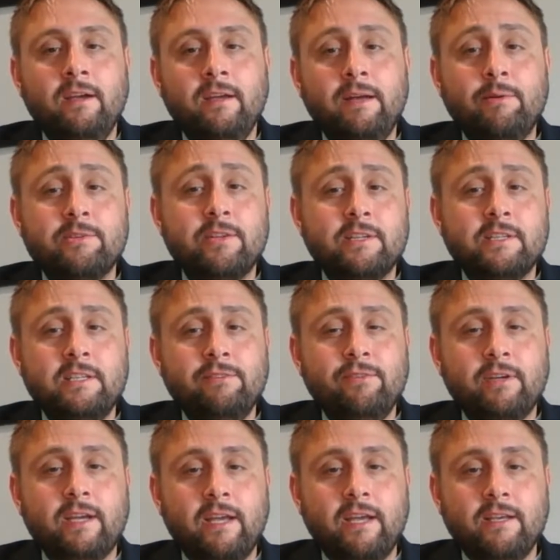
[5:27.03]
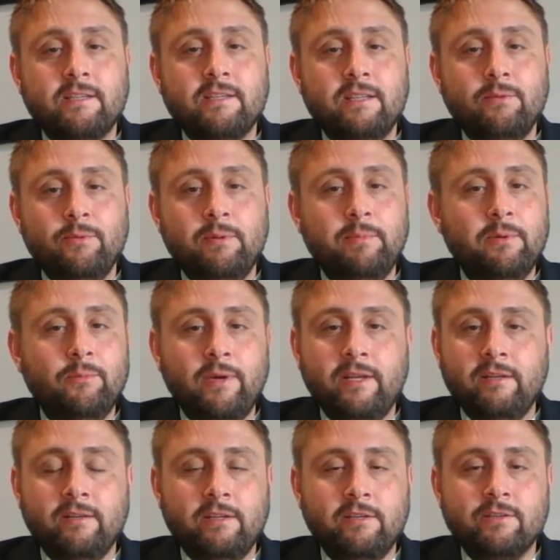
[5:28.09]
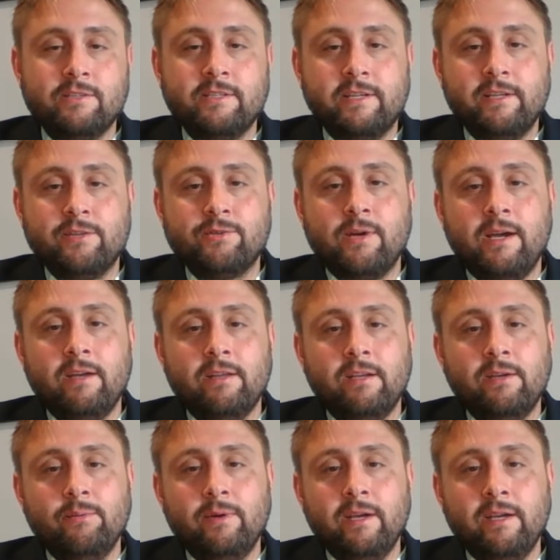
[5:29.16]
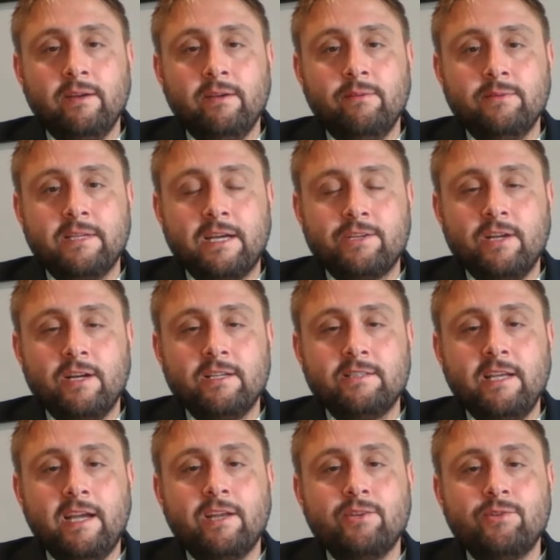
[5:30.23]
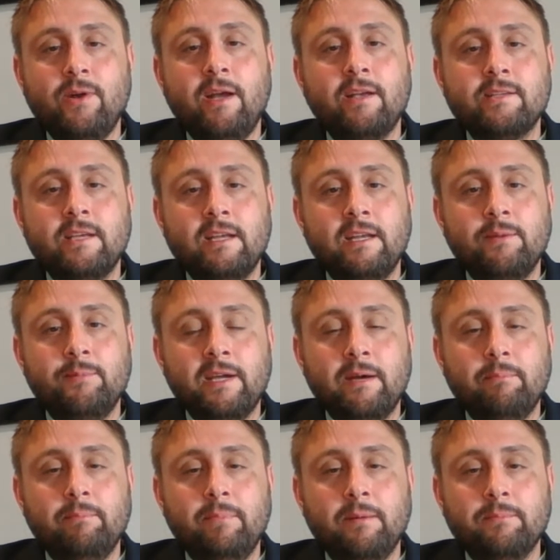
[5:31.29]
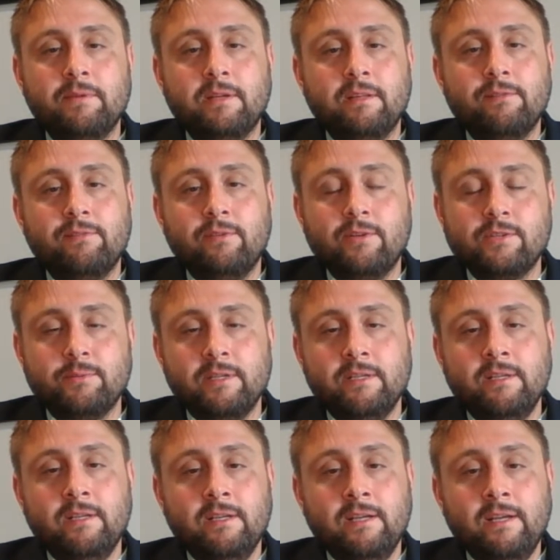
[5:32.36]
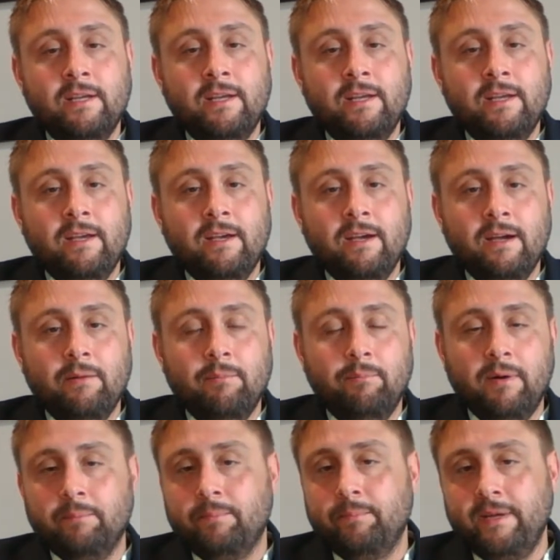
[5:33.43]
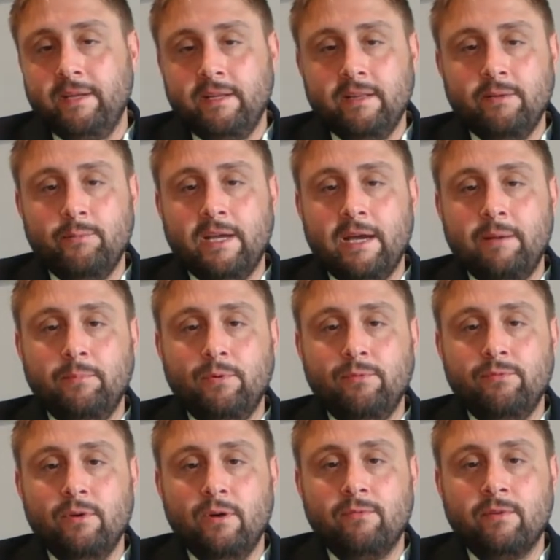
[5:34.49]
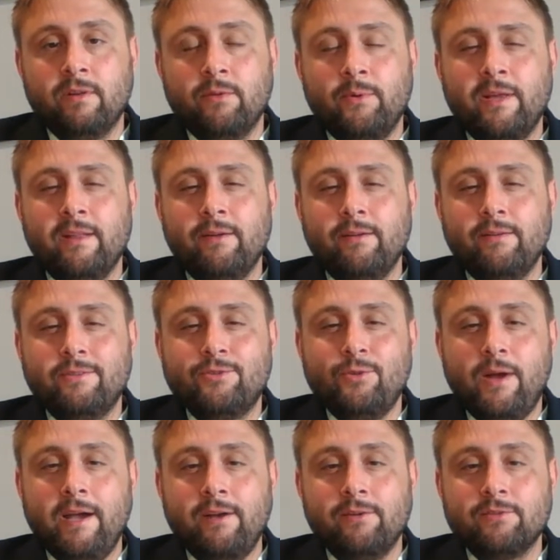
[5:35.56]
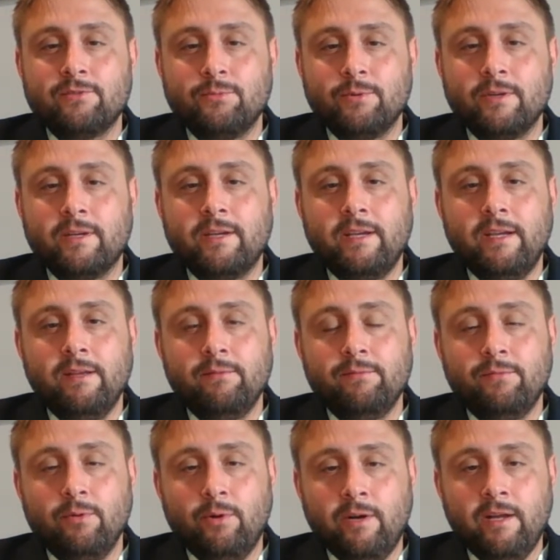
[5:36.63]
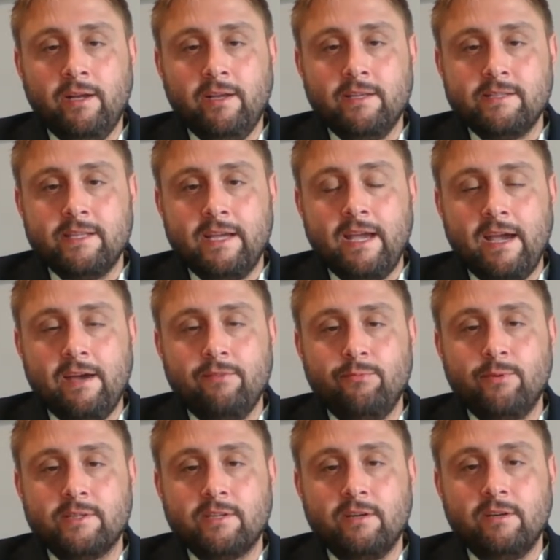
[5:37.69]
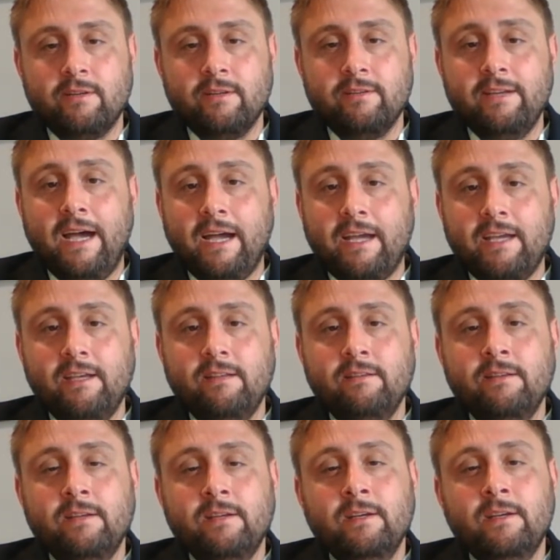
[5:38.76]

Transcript: And that was on a civil case that we'd been waiting years to get a trial anyway. It was actually our second trial setting. We got bumped on the first one. Bumped meaning that we got moved over. The way that trials work in Florida is they have what's called a docket